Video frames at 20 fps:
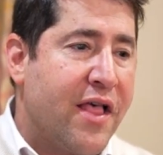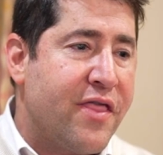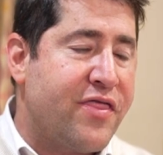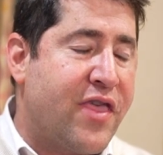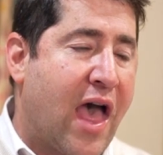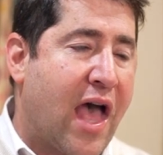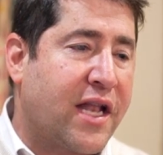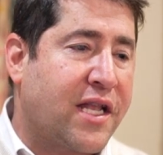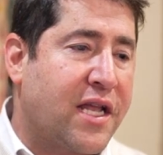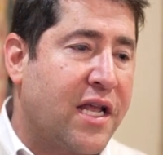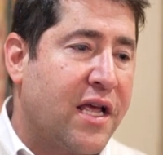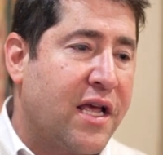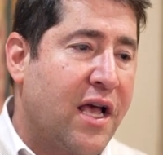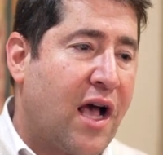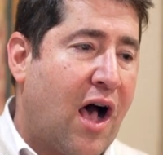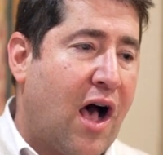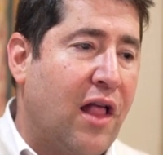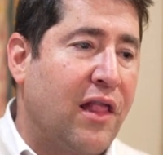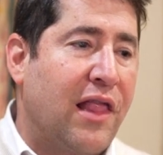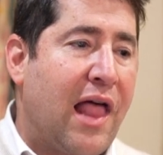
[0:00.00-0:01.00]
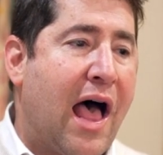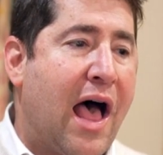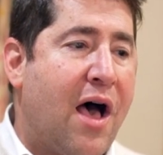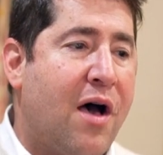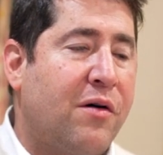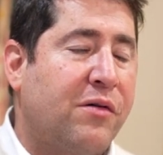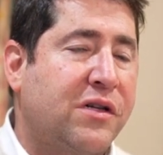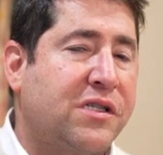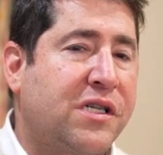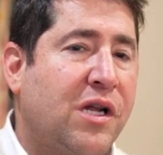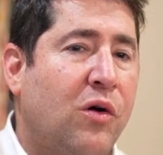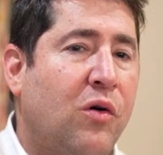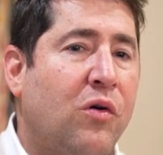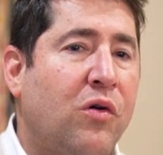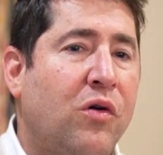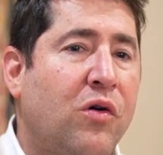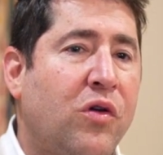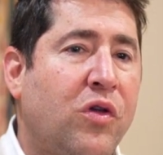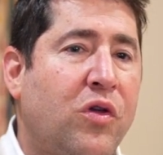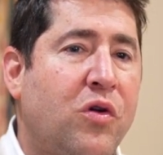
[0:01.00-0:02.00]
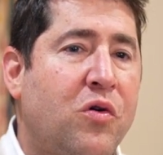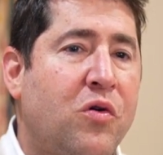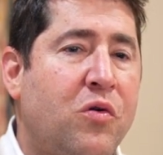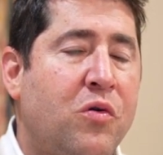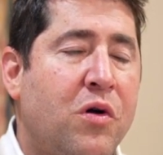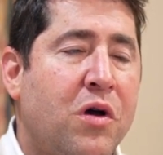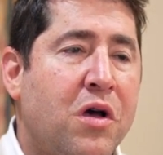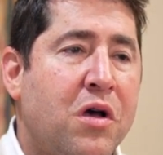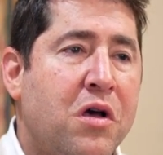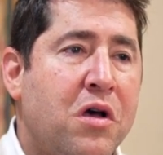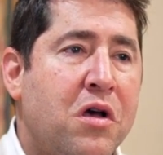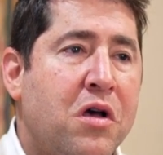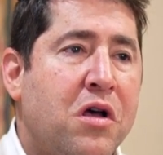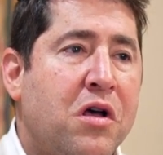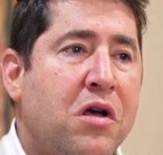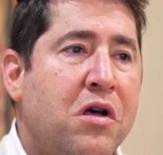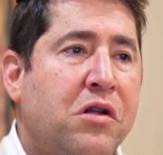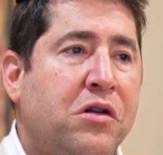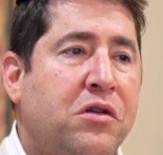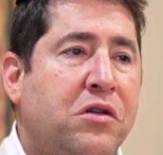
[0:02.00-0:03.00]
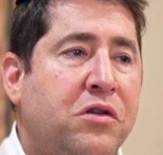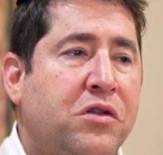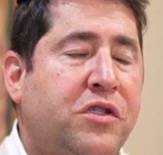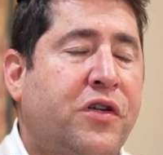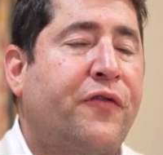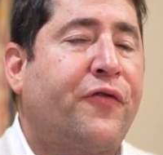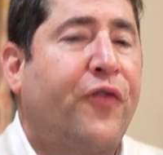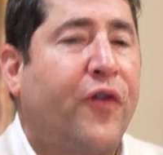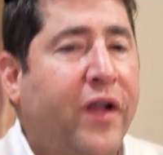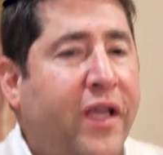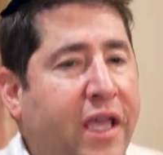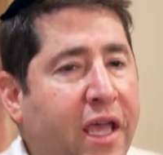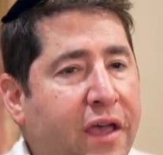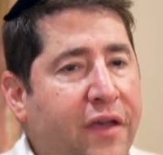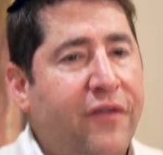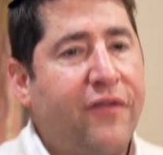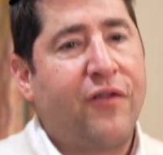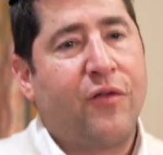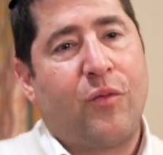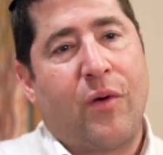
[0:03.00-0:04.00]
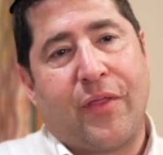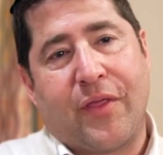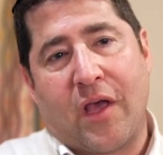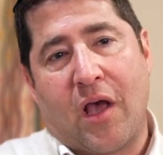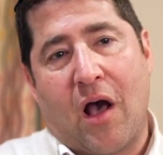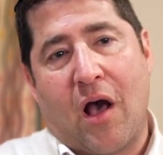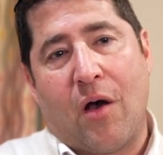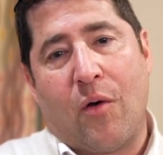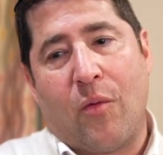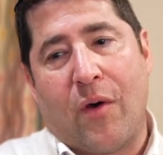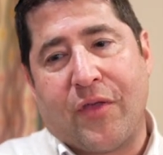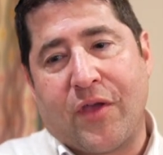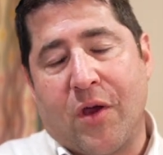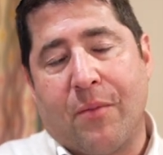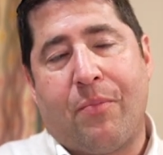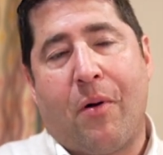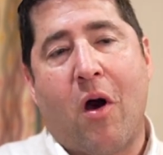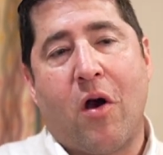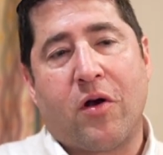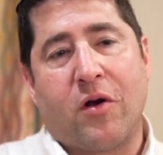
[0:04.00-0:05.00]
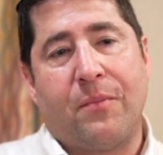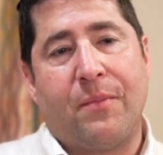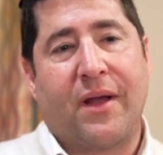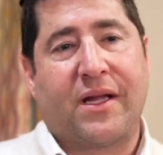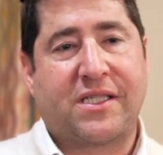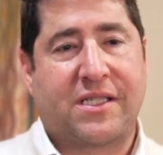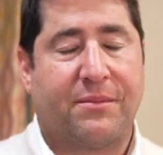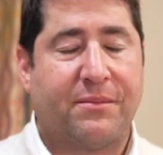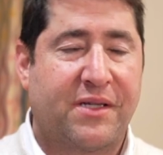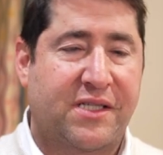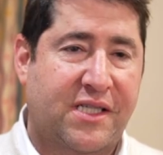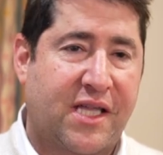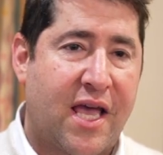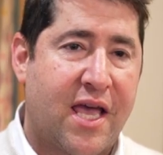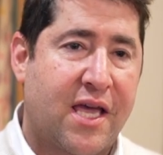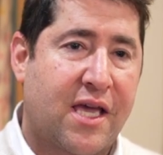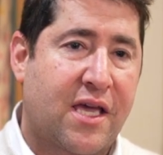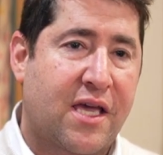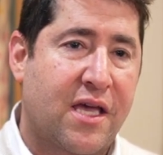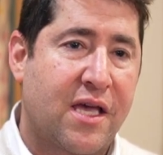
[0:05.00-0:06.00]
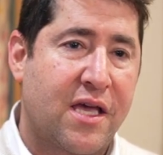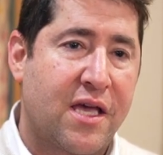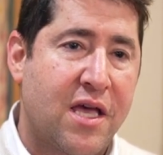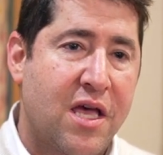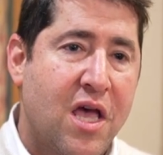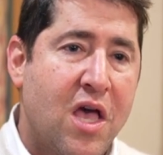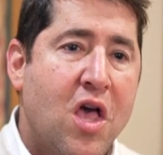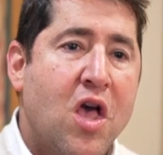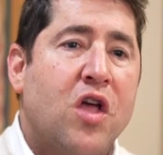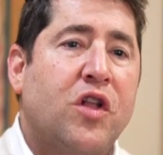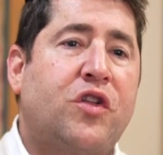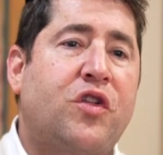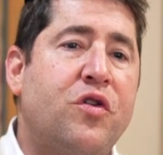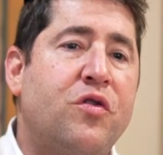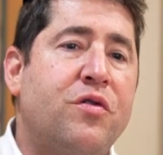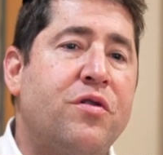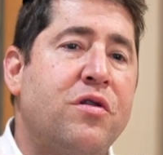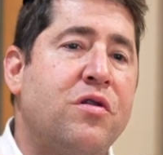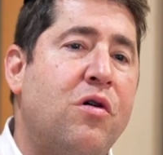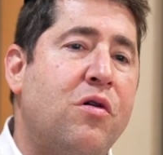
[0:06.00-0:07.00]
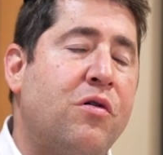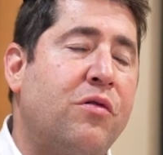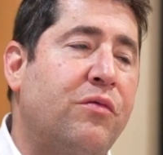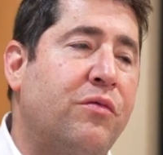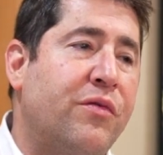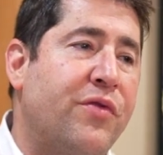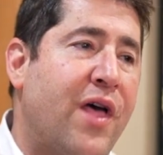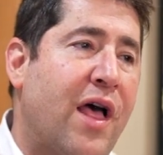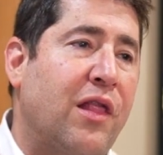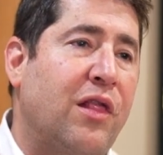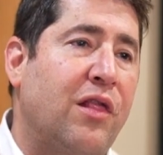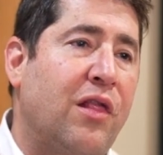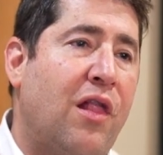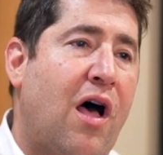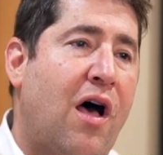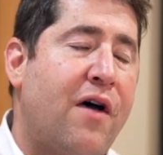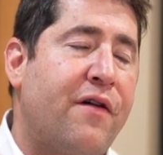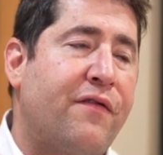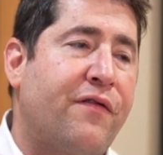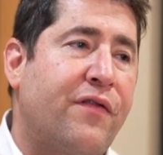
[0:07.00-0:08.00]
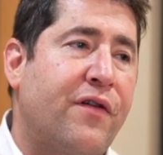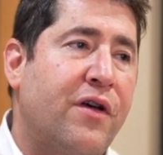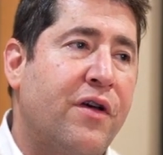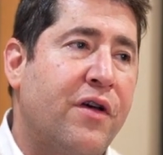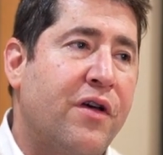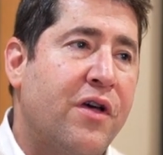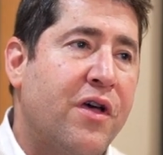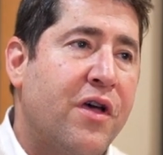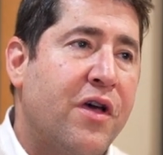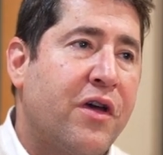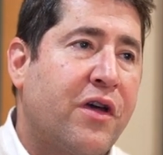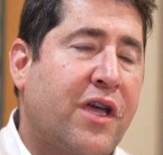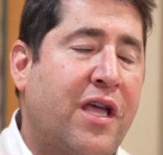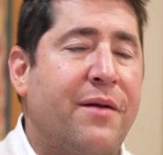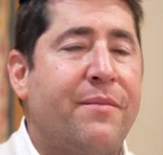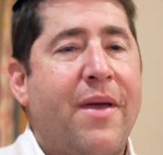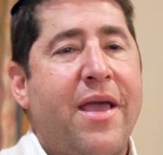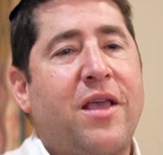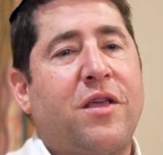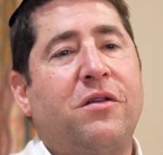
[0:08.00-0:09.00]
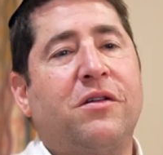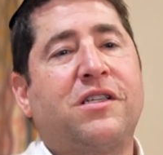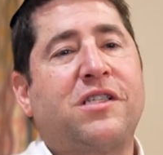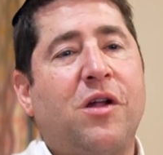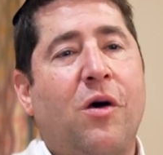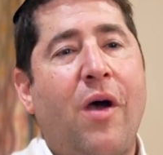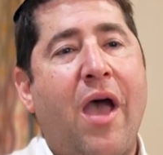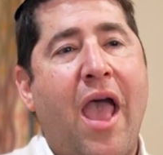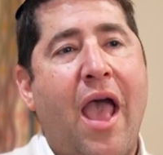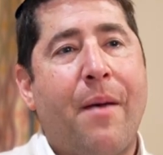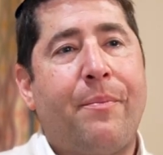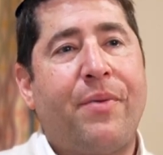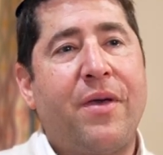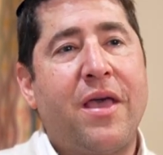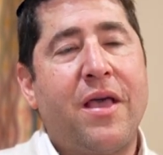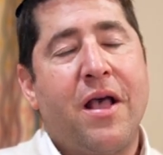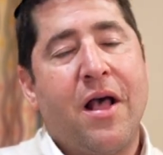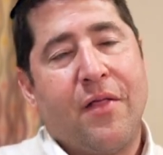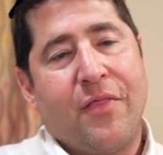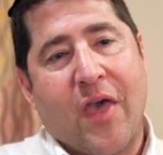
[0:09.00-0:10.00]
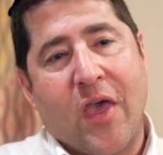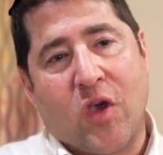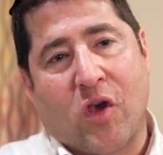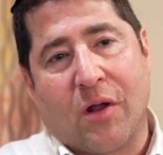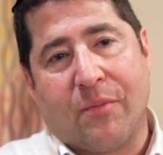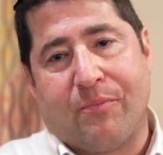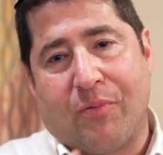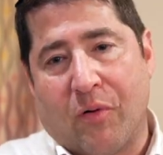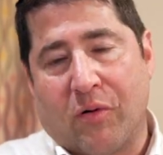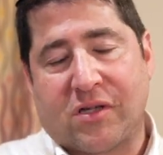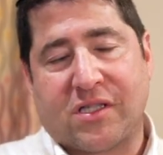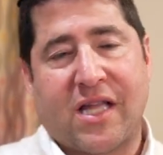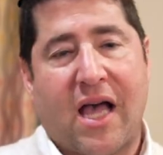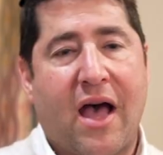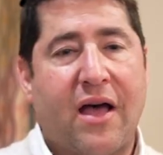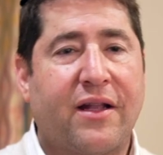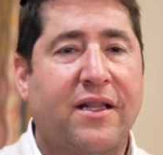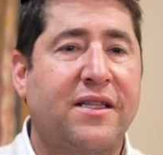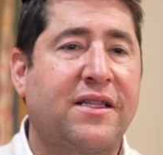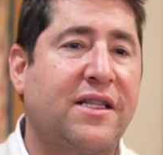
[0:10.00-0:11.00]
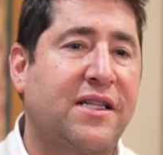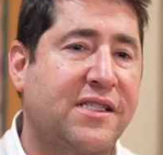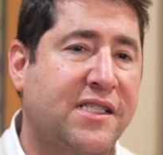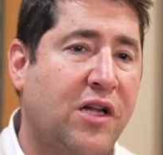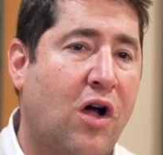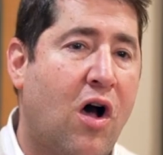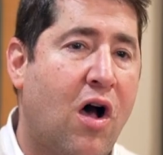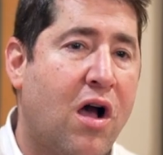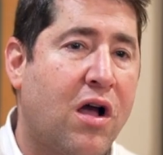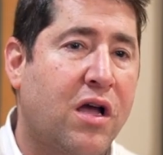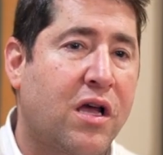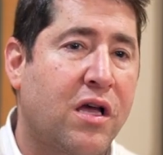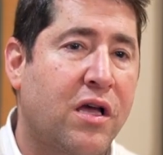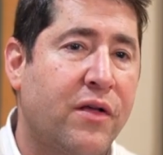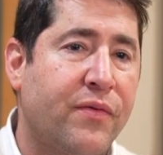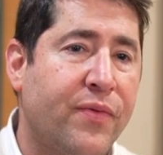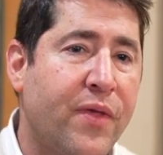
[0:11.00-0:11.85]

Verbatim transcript: that allows you to forgive when your partner makes a mistake? Do you know that love can make you so happy that you could burst out into song?